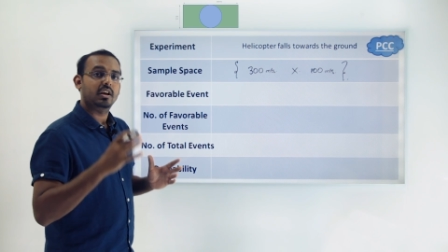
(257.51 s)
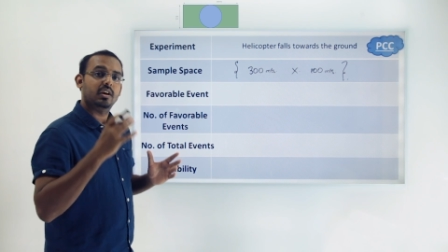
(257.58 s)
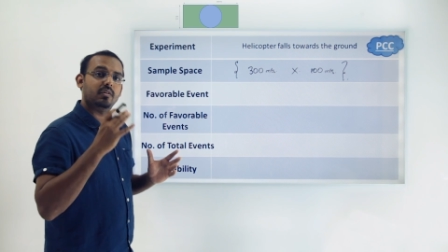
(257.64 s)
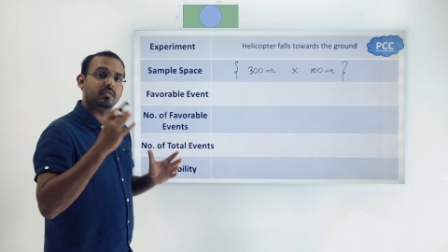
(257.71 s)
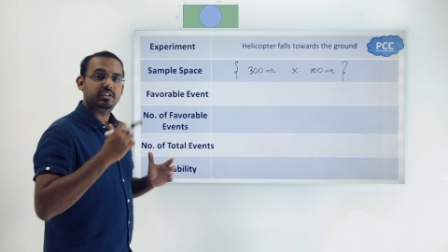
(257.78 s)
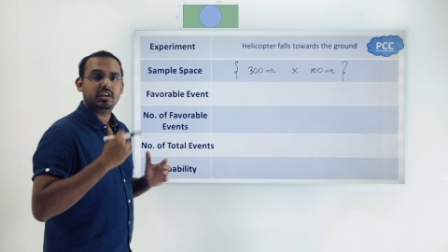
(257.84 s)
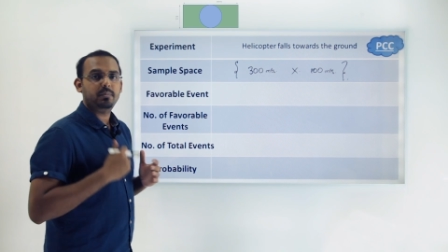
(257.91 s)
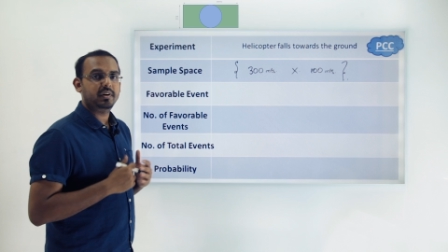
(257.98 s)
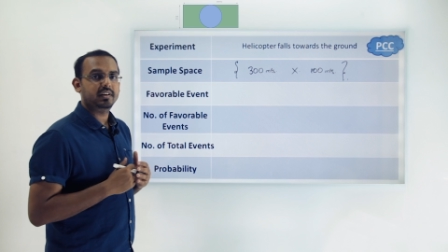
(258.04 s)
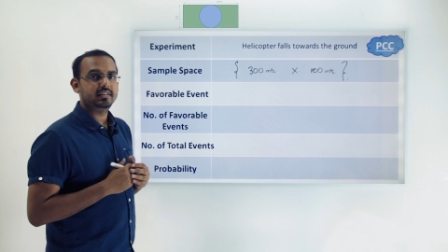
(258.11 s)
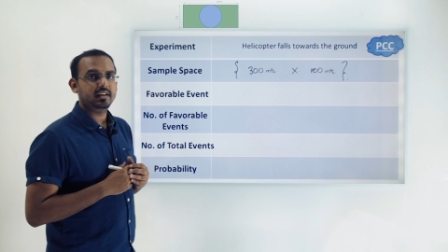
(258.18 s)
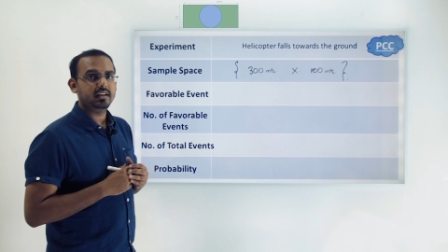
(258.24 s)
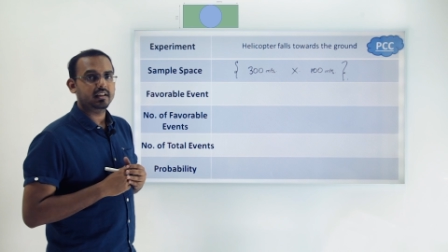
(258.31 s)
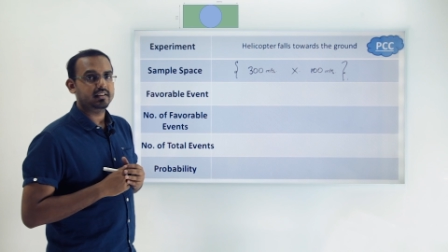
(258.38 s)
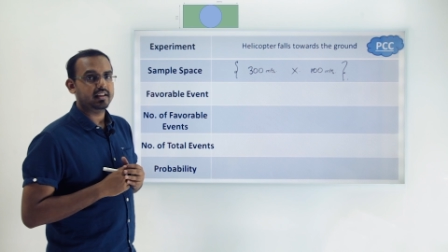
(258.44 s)
which are
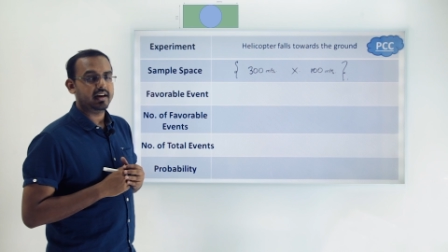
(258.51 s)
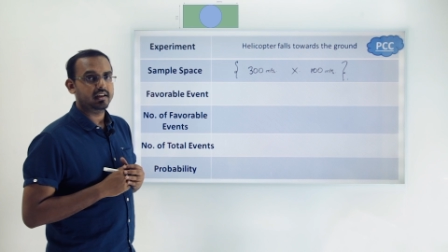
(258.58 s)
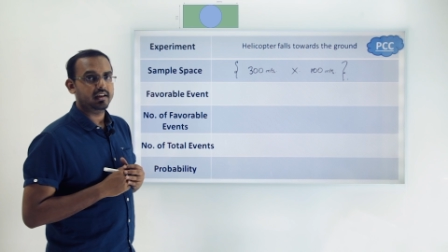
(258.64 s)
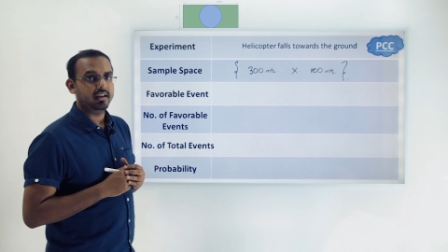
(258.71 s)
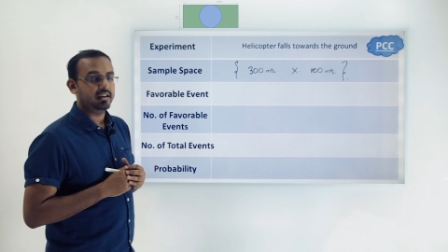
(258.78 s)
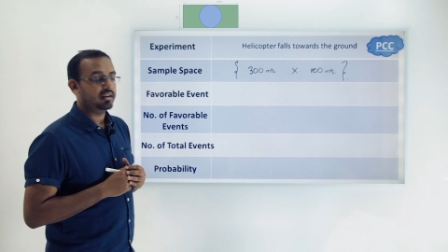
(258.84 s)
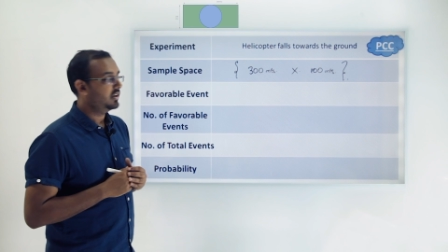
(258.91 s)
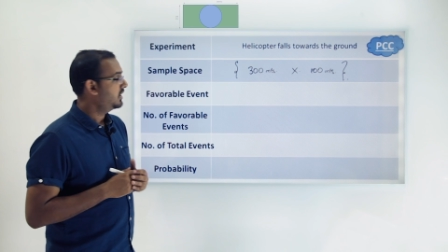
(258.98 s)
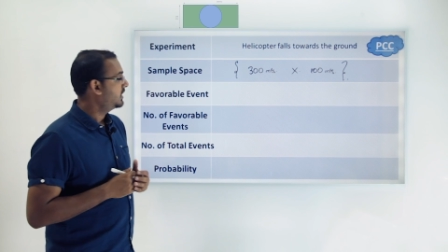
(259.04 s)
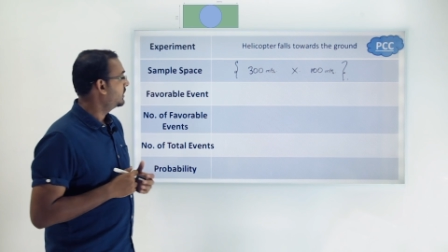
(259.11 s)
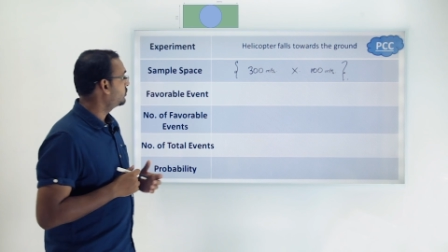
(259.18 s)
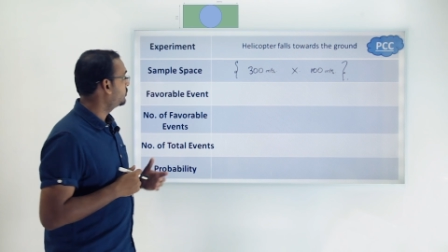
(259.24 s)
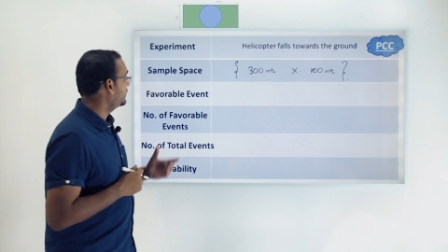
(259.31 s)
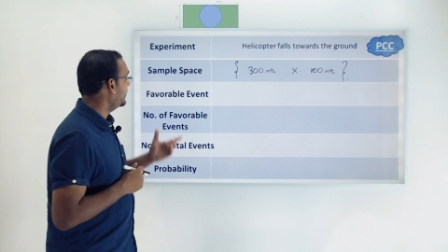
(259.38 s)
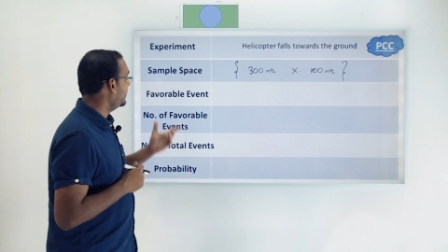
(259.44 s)
present in that lake.
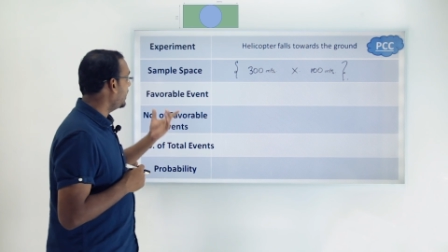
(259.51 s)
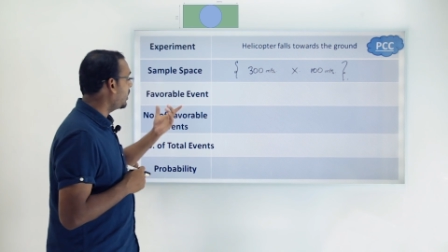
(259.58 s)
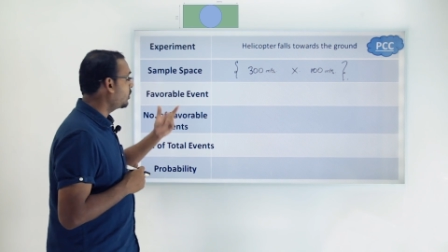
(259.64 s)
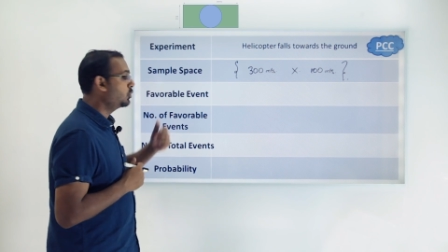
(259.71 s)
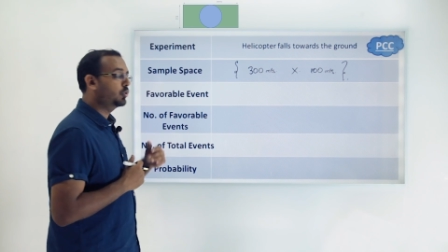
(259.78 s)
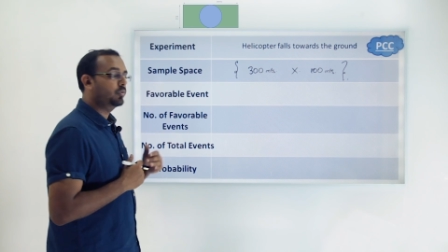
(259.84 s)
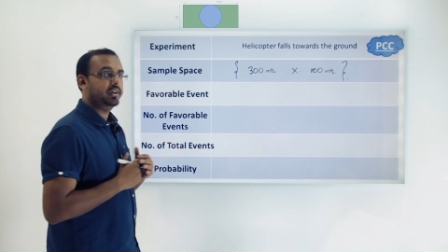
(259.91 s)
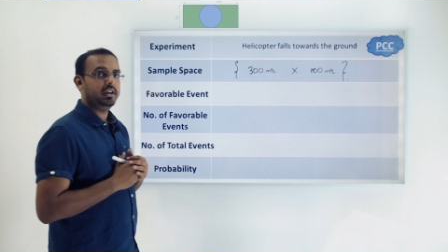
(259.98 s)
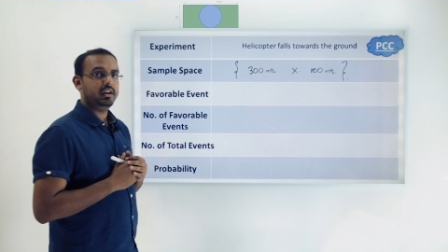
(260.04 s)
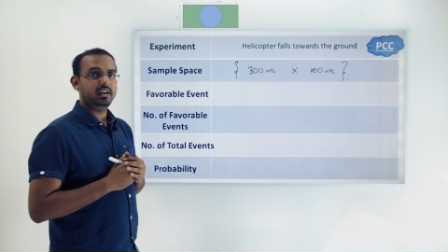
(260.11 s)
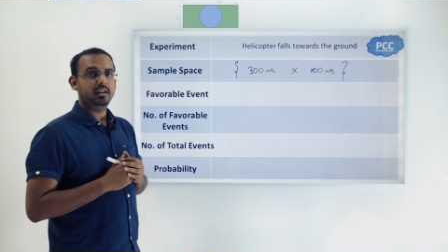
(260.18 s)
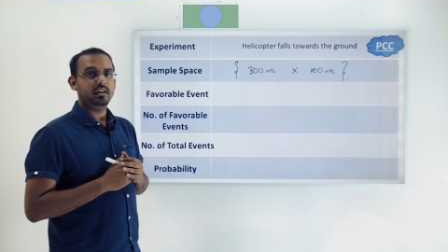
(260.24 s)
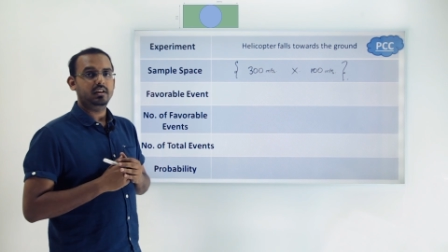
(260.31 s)
So then how do we